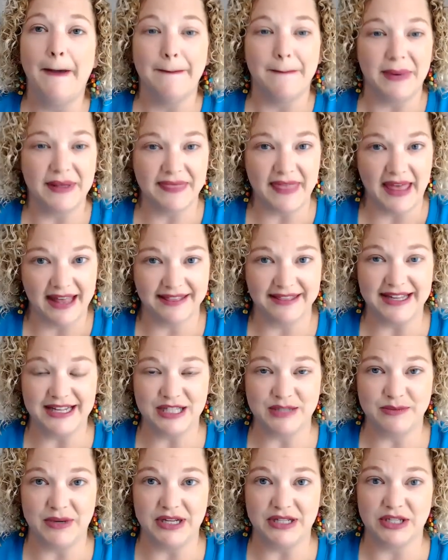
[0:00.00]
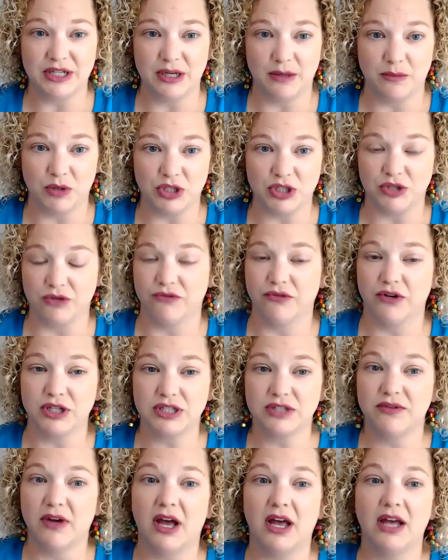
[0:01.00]
But that leads me to number two.
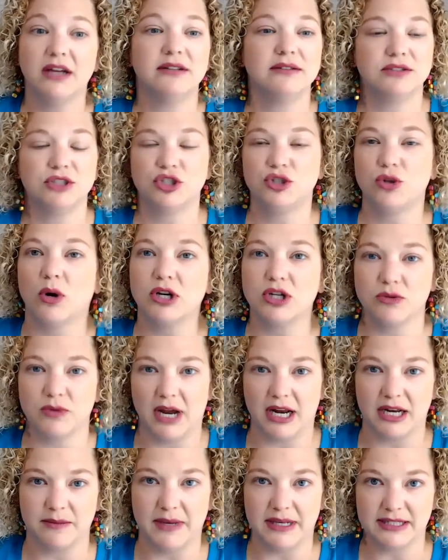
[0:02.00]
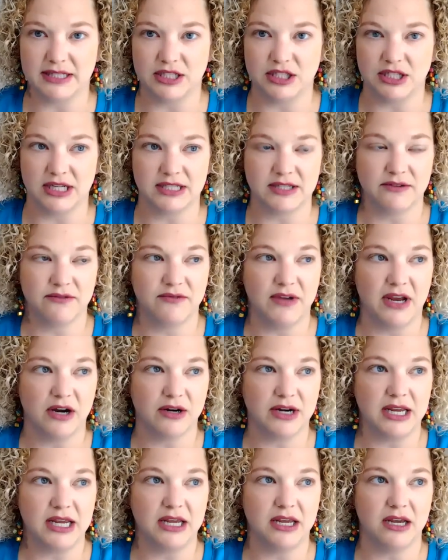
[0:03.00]
First of all, short direct messages,
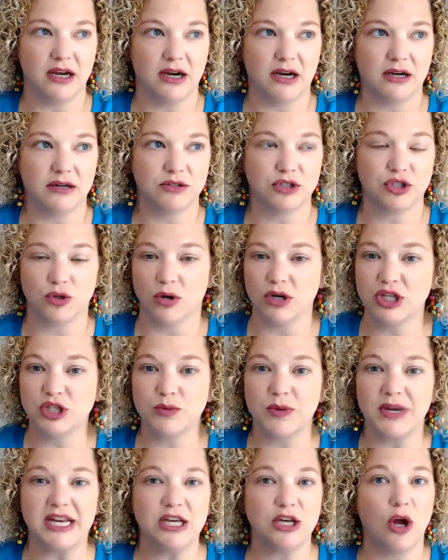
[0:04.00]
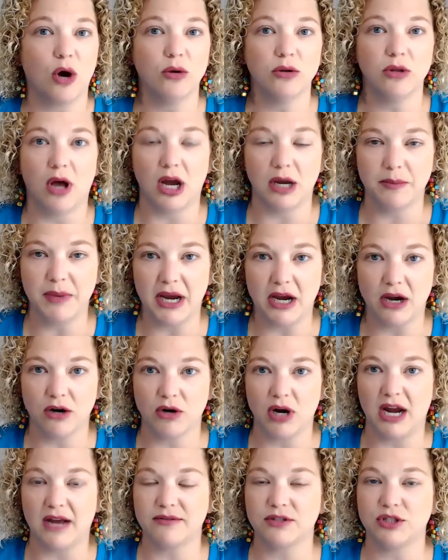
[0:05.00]
very uh, short and sweet, no long
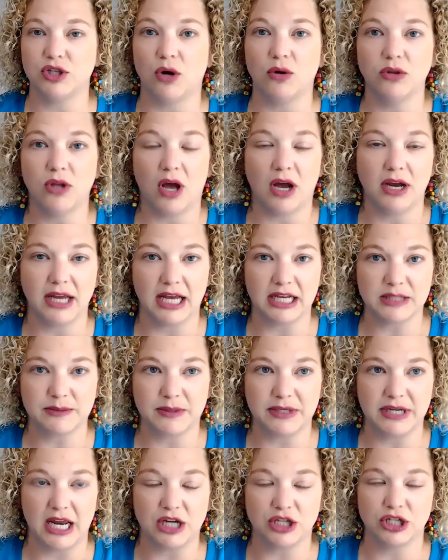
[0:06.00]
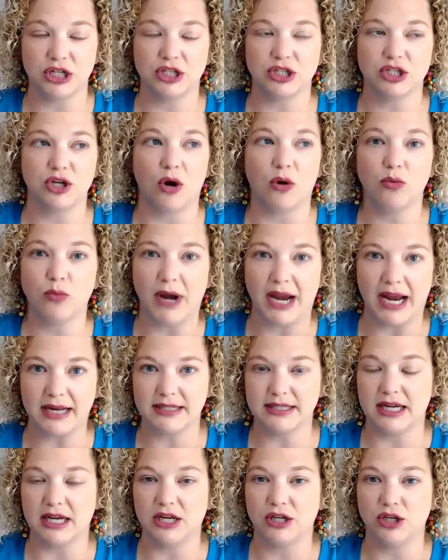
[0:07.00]
paragraphs, no long explanations, no
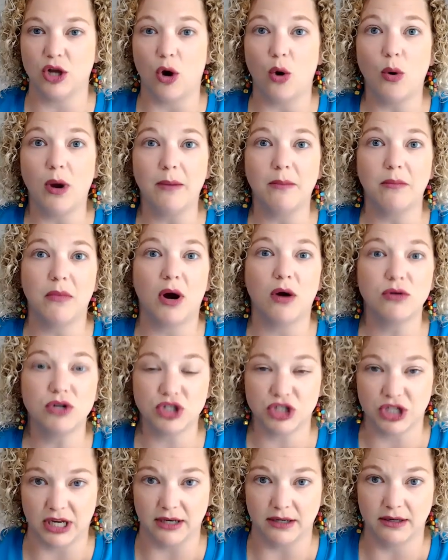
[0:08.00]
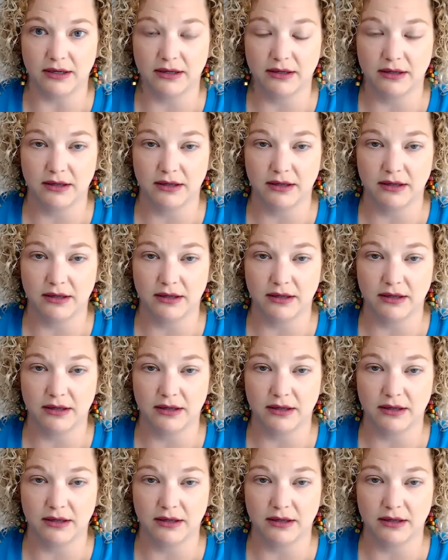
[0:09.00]
ranting, no emotion.